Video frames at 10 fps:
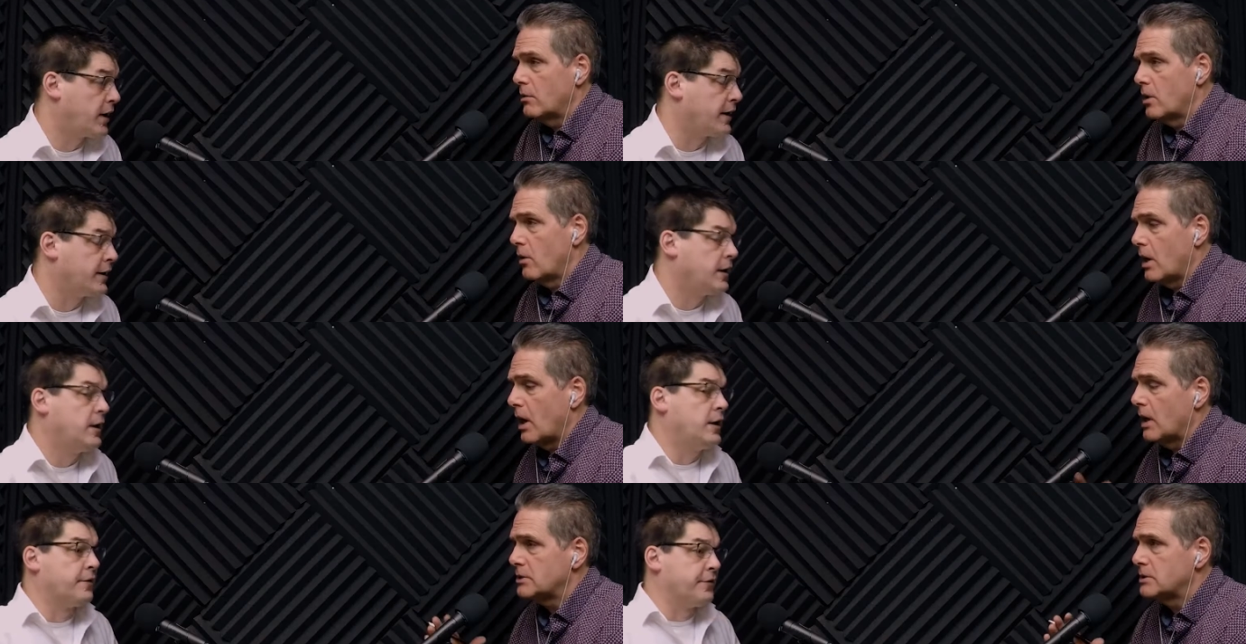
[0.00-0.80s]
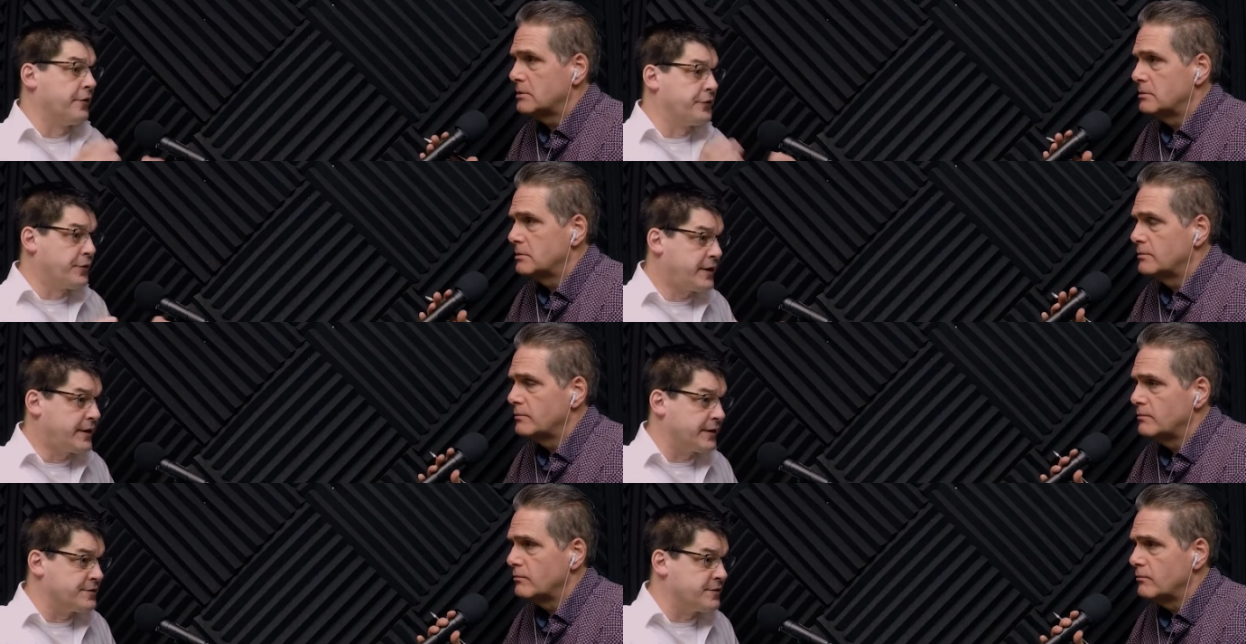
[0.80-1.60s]
Speaker 1: no costs. The trick
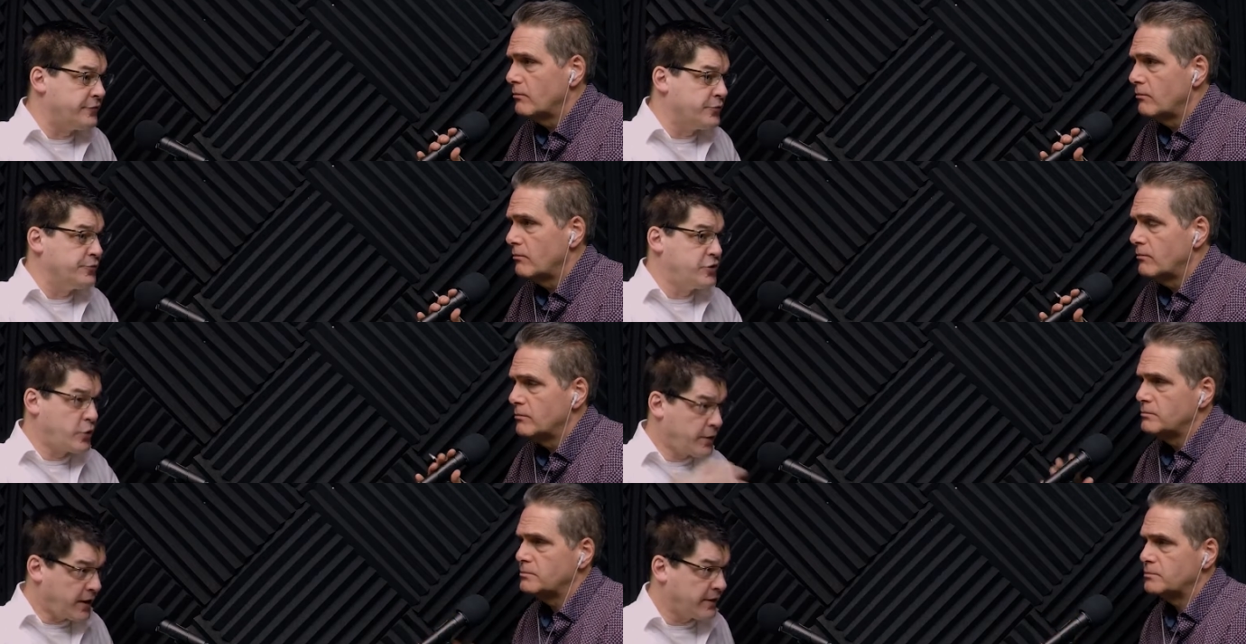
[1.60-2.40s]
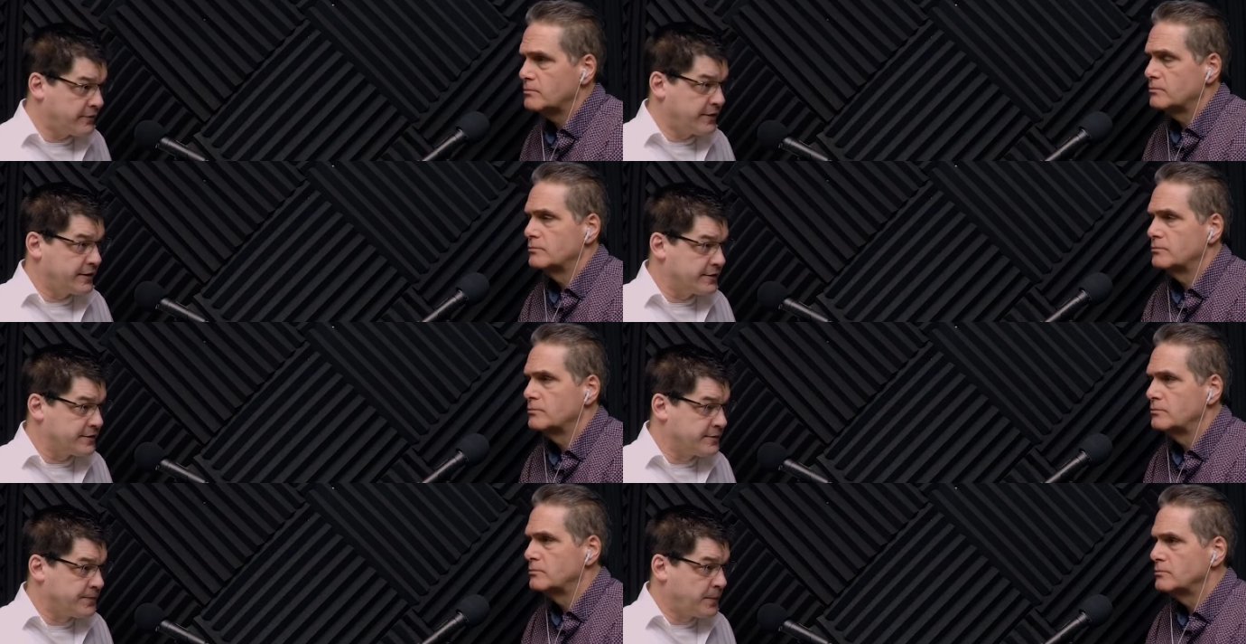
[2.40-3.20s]
is, if you don't have
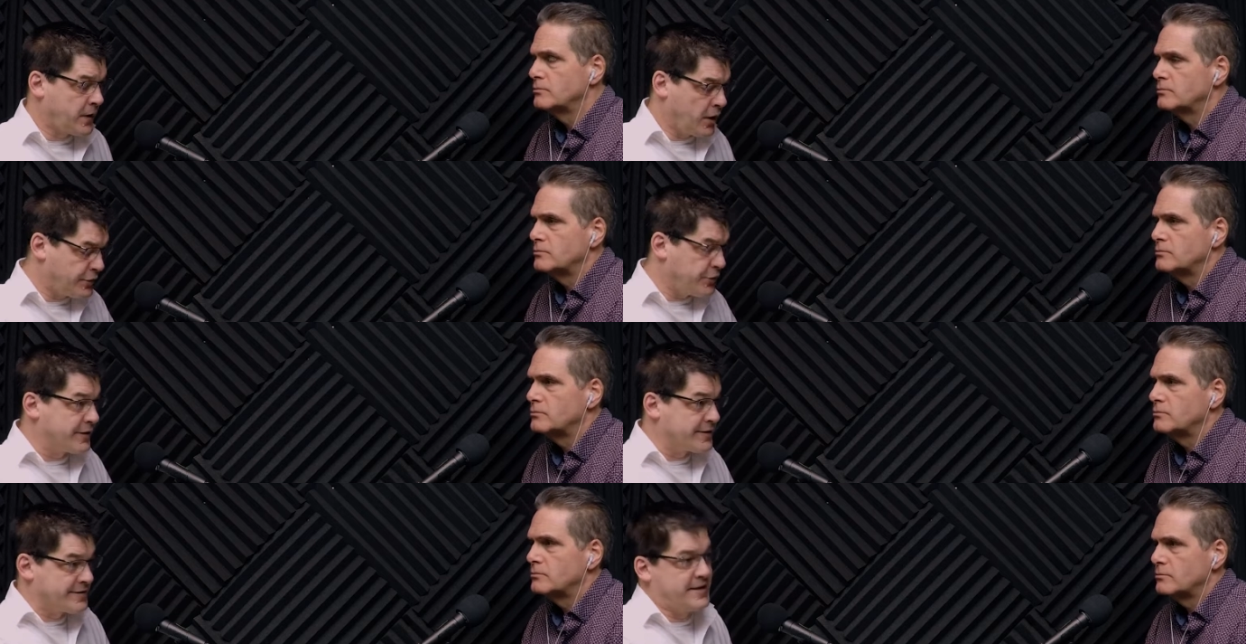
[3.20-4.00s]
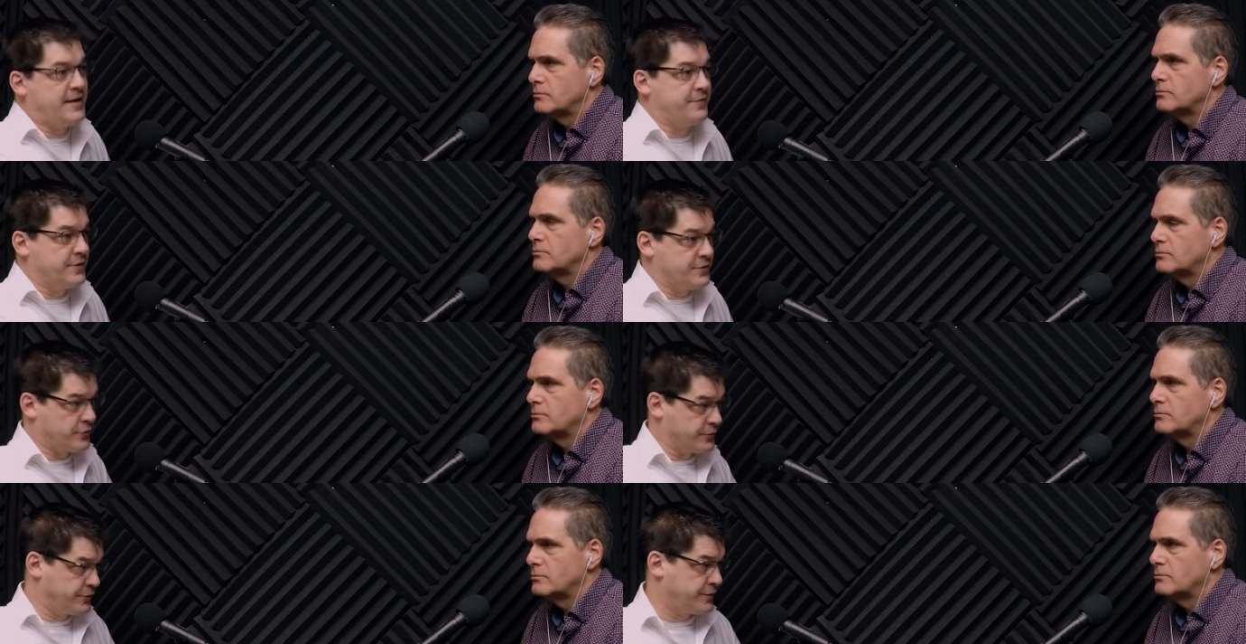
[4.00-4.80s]
kids, are you going to save this or
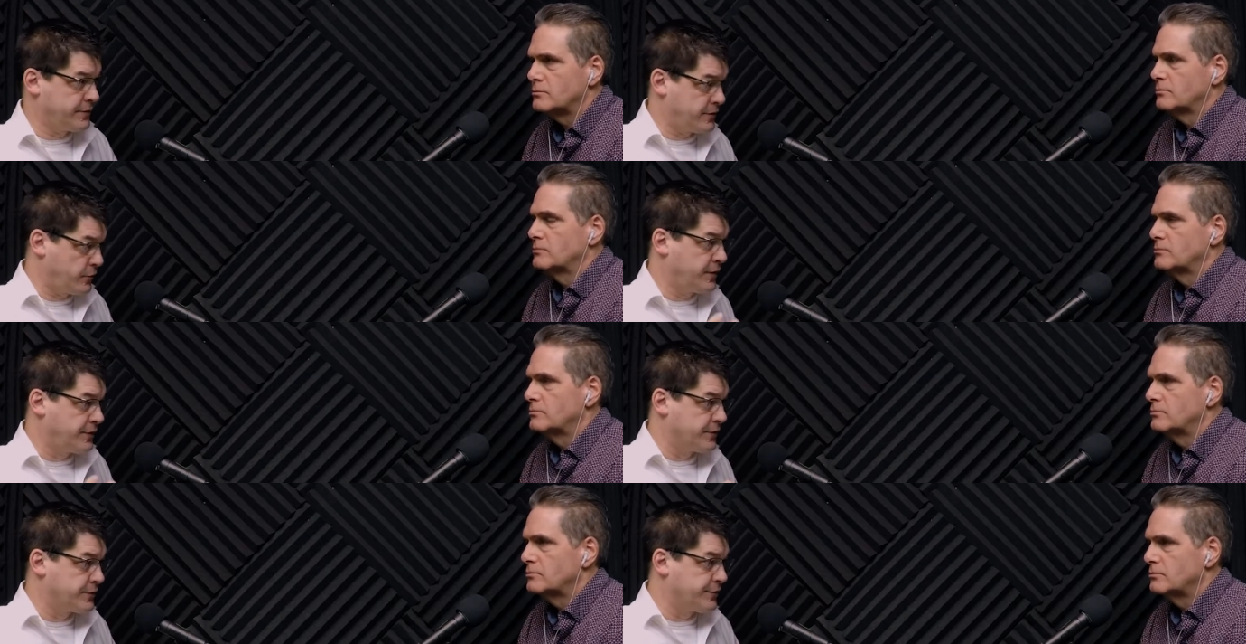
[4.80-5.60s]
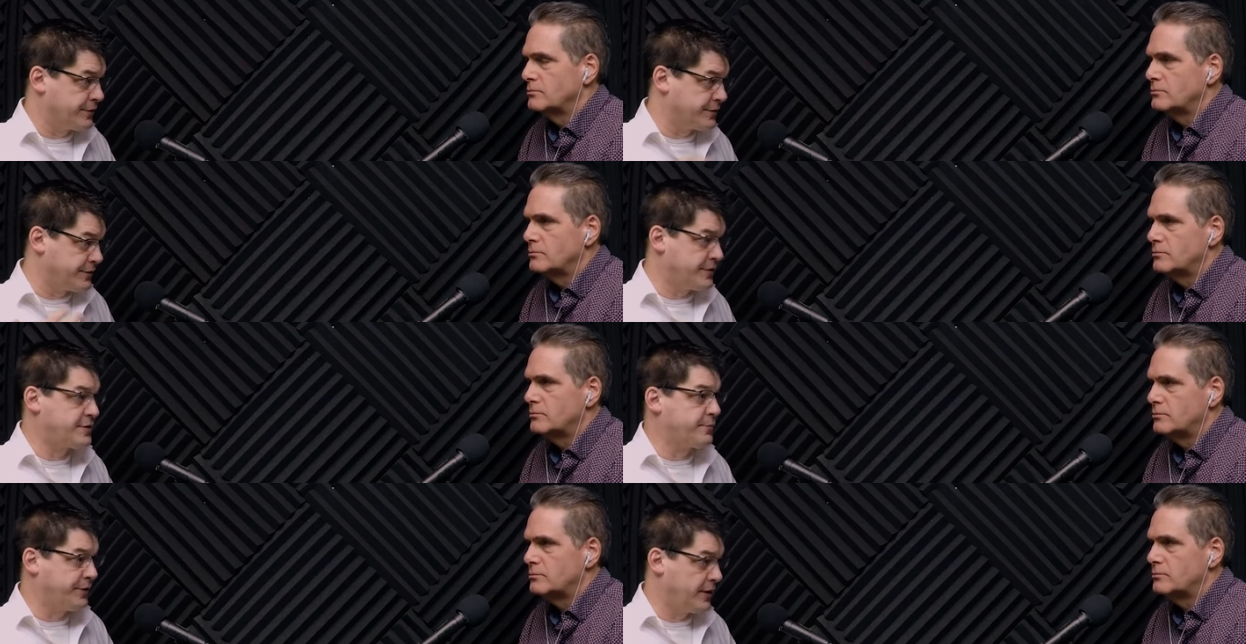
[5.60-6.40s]
do something with it? So there's a
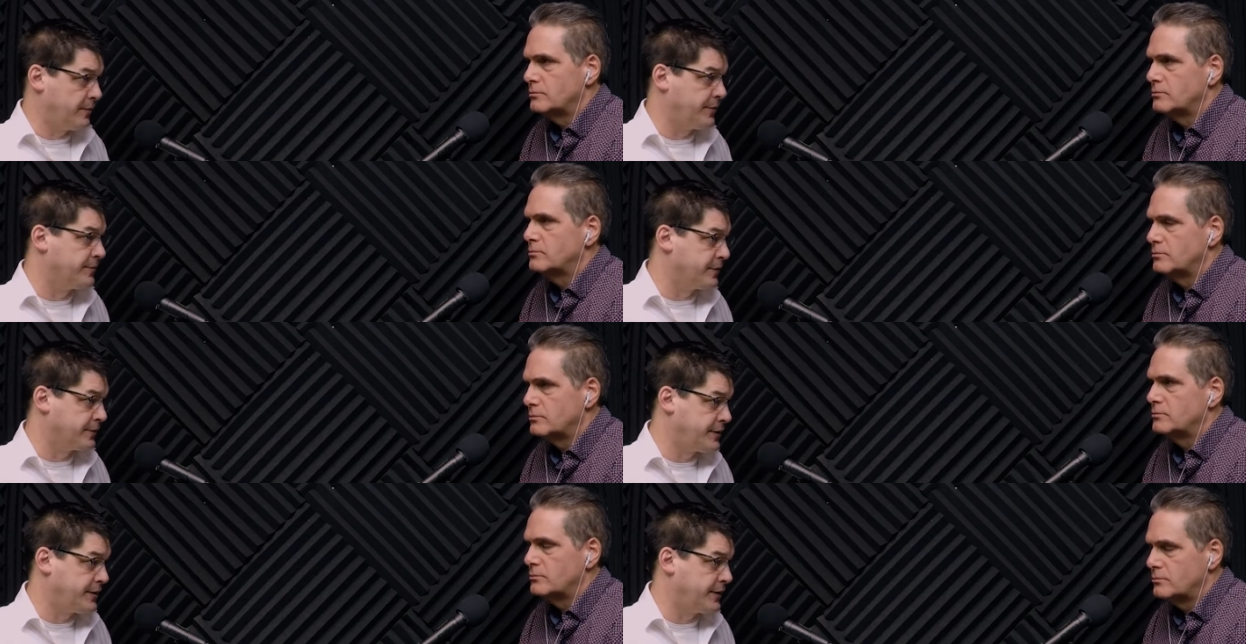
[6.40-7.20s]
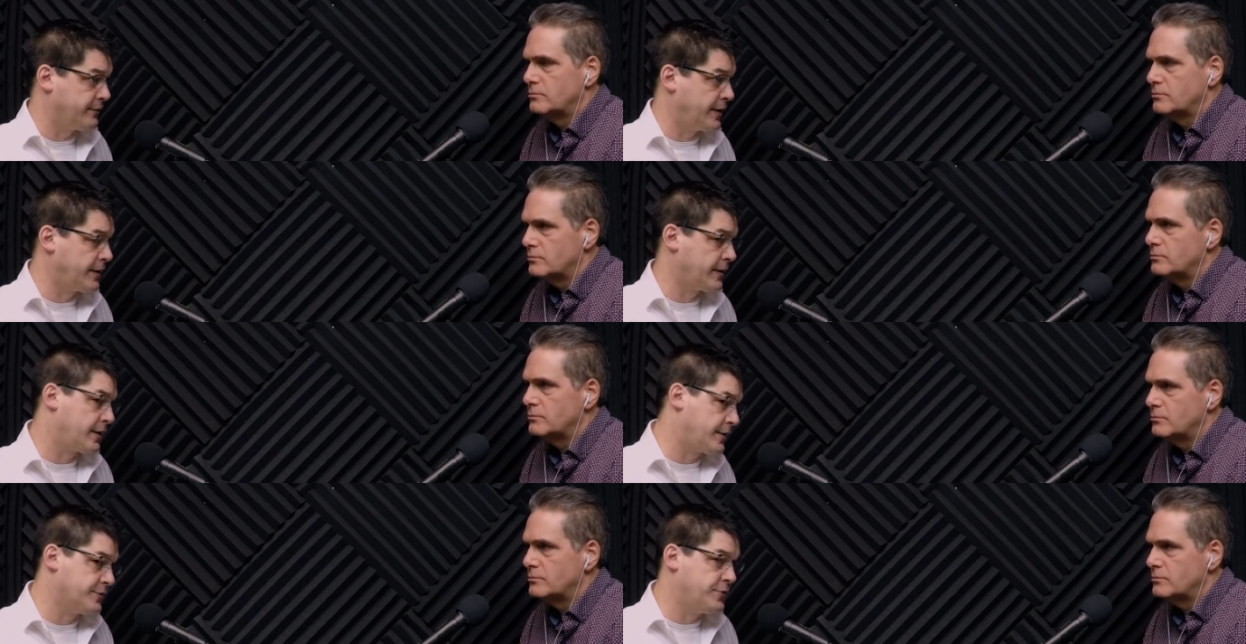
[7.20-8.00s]
discipline element built in here, right? Like,
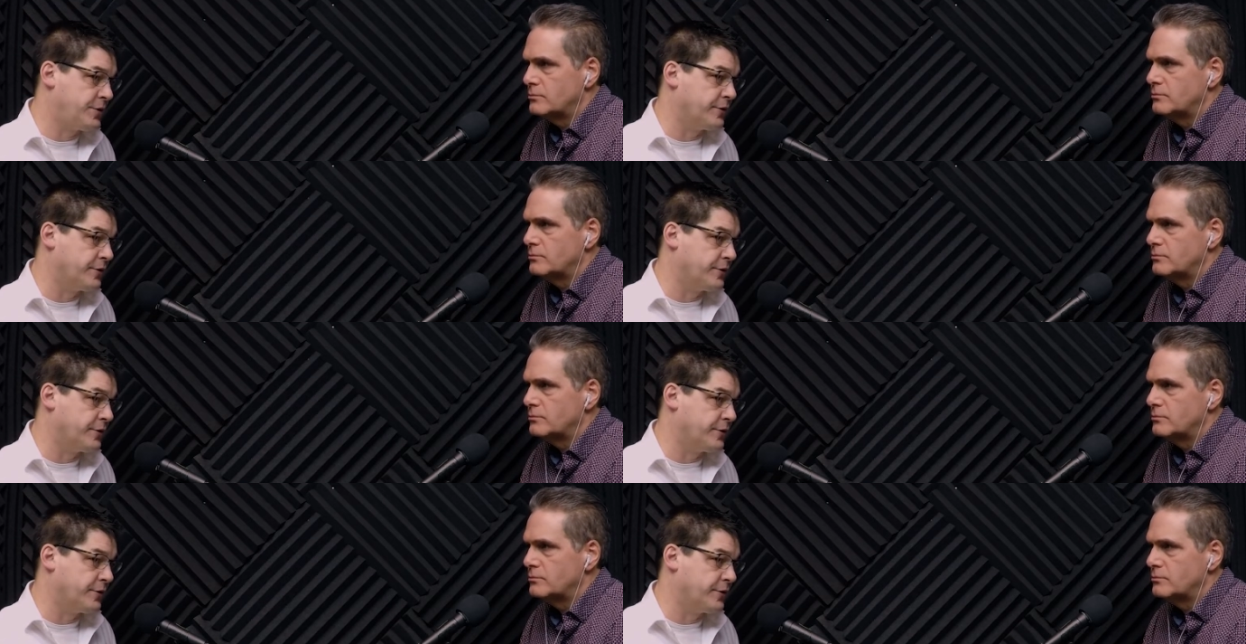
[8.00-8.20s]
because you can